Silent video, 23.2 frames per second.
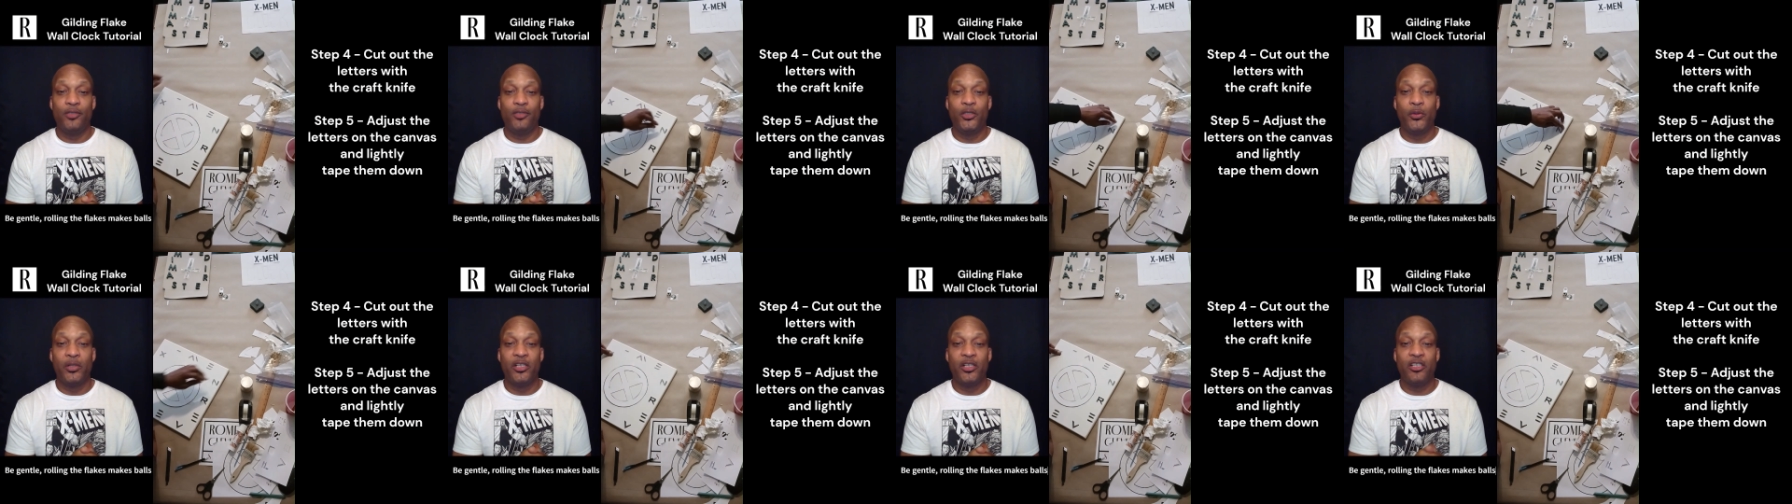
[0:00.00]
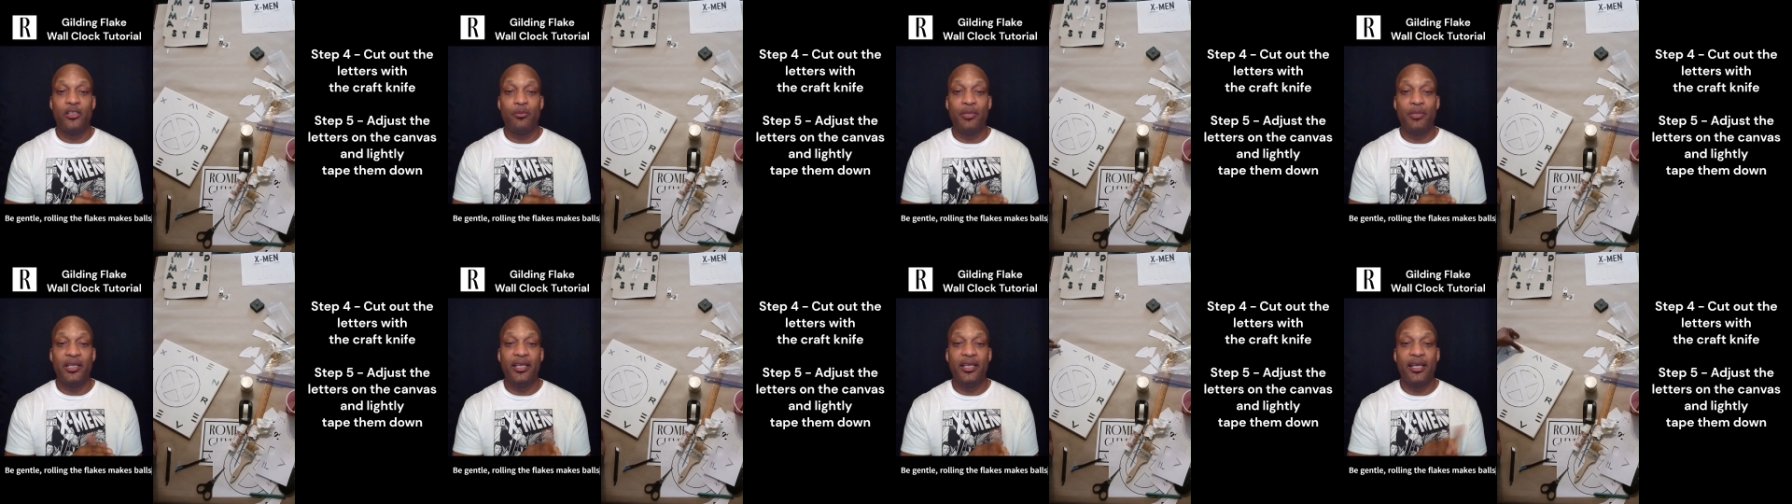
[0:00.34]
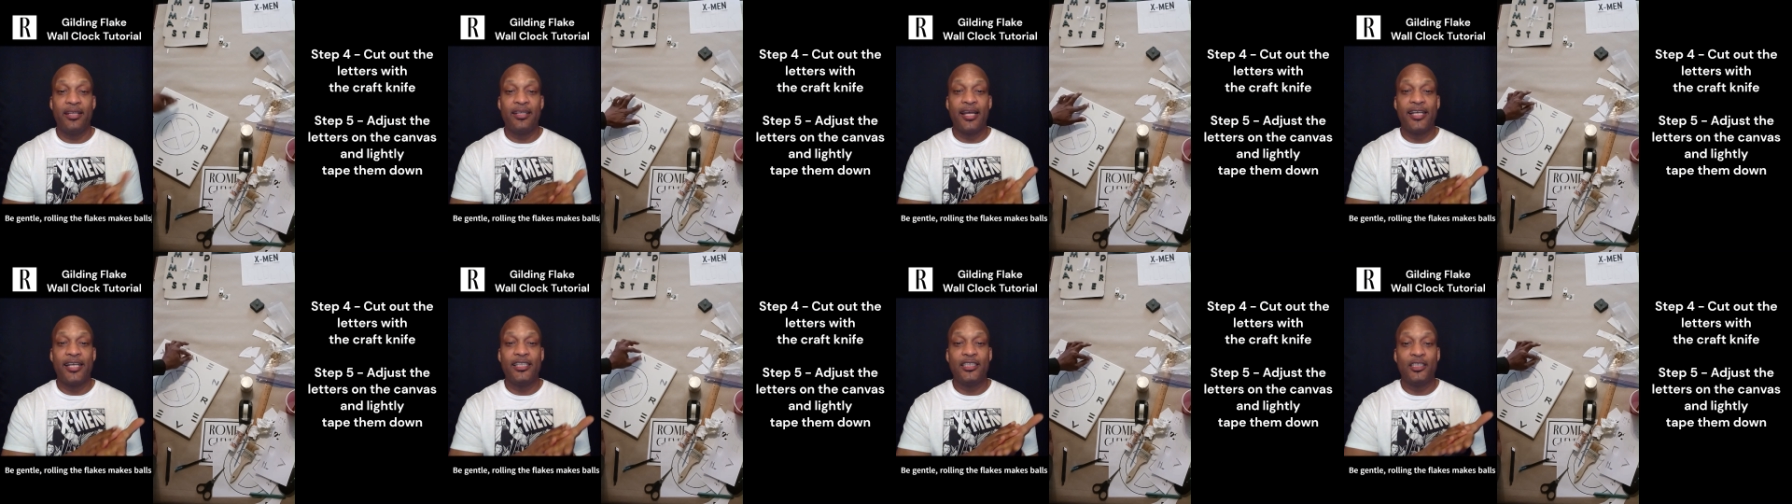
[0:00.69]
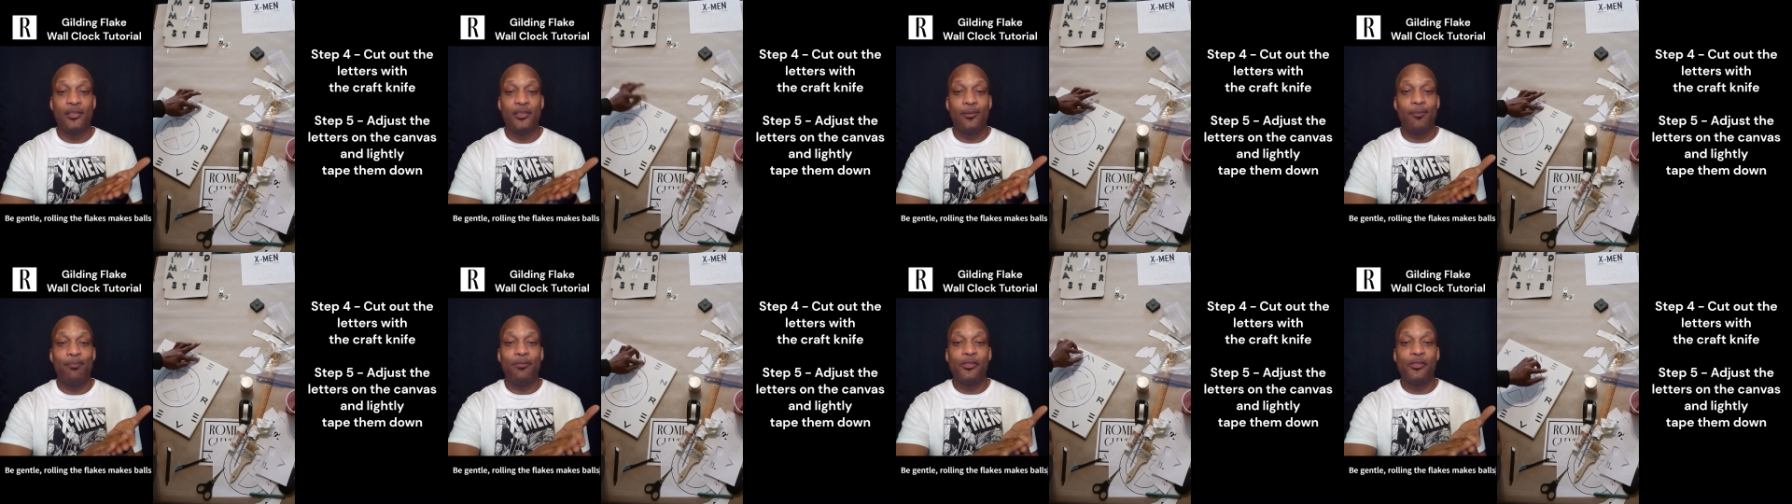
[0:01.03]
You want it to be a nice,
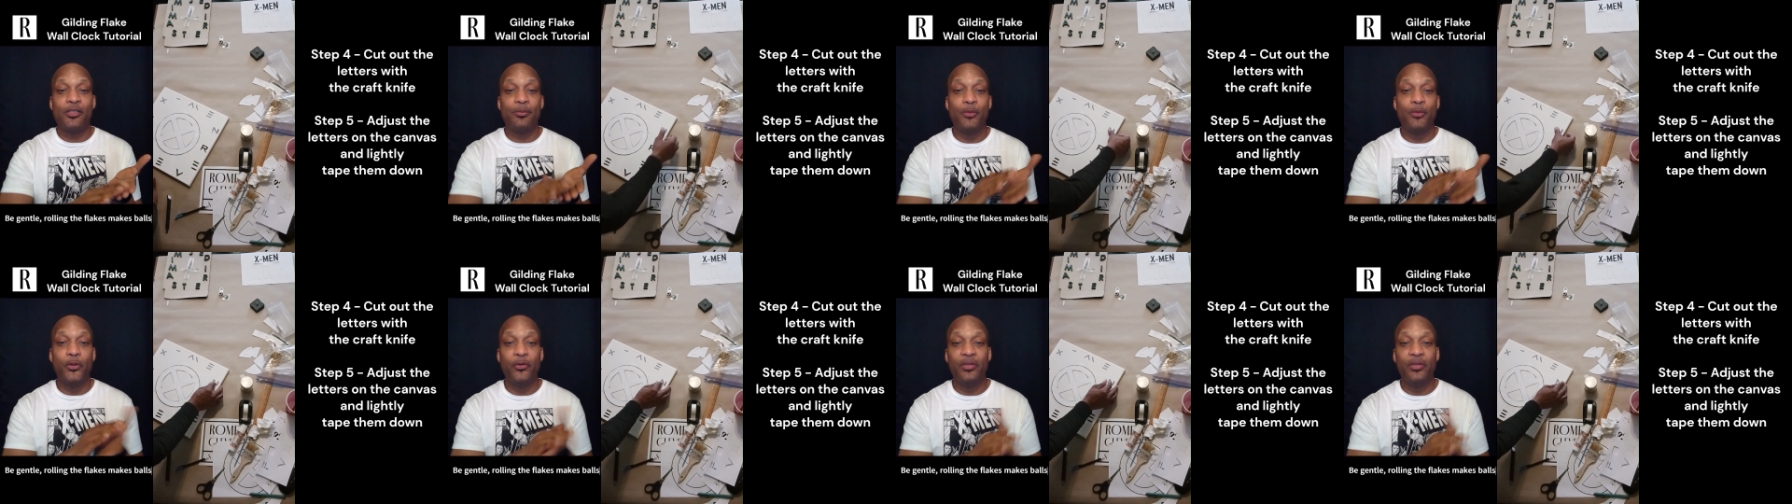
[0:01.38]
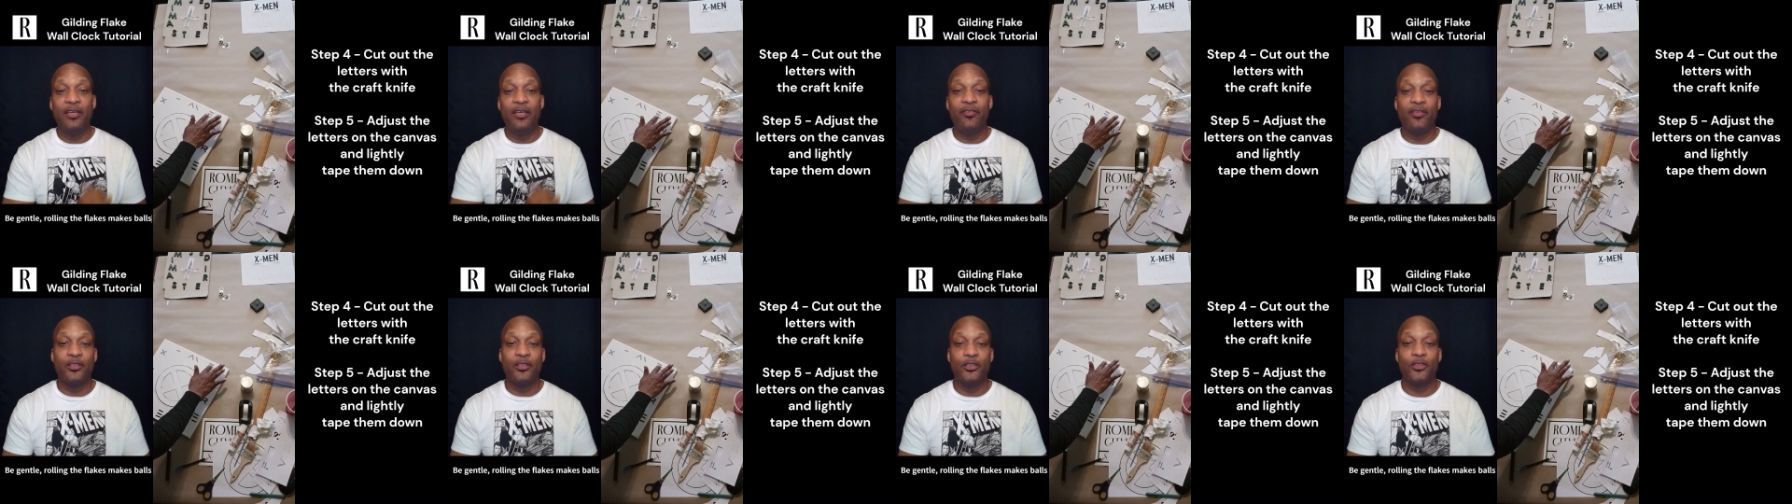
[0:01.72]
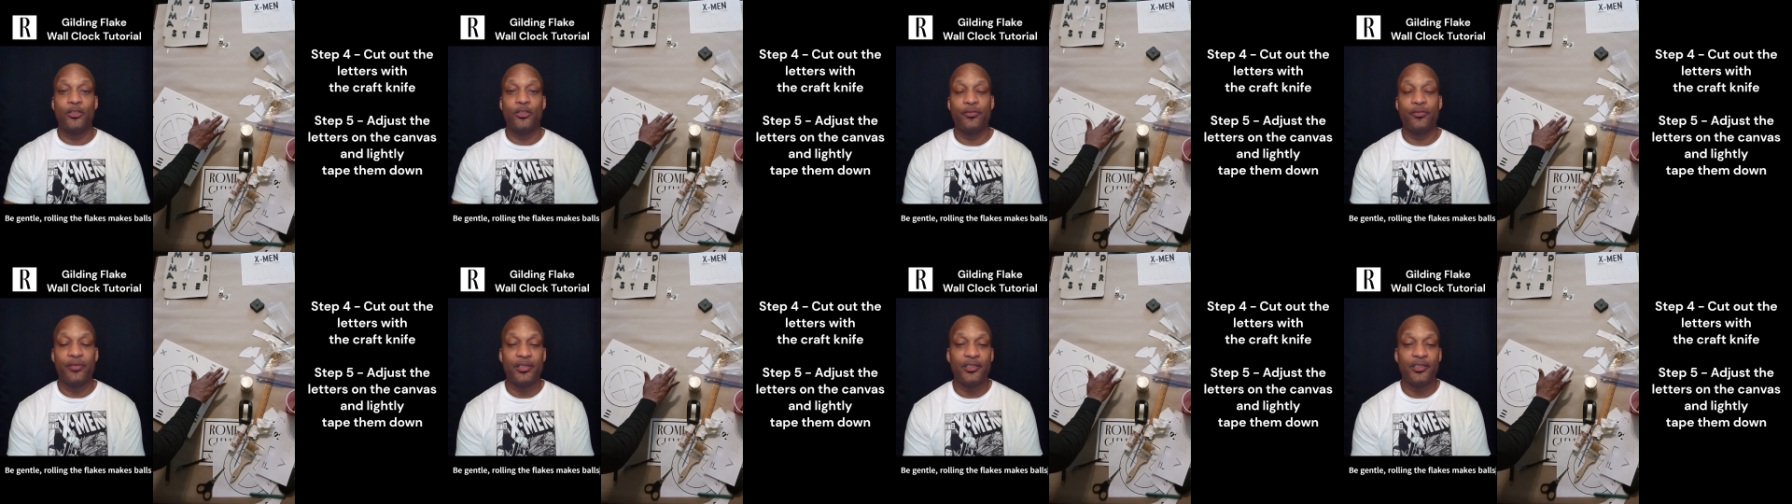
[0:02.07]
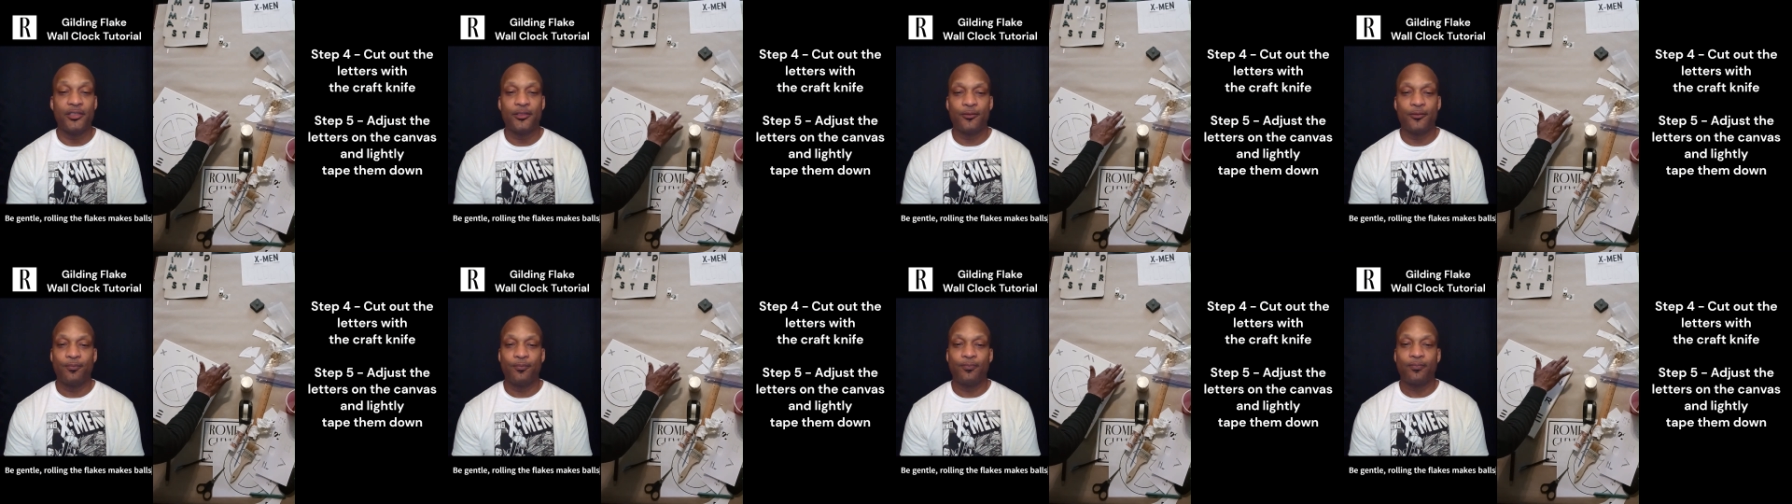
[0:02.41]
smooth, even surface.